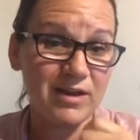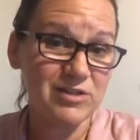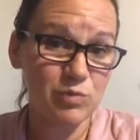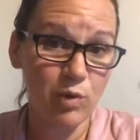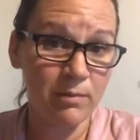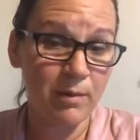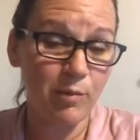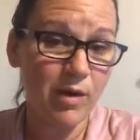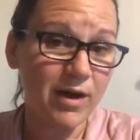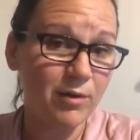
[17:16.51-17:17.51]
I just warm
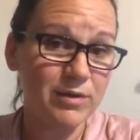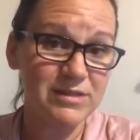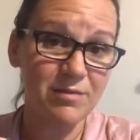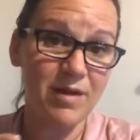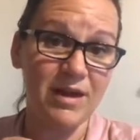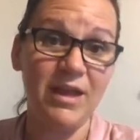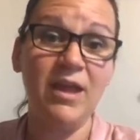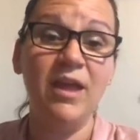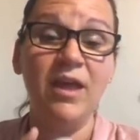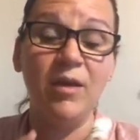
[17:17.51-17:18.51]
up water with some honey,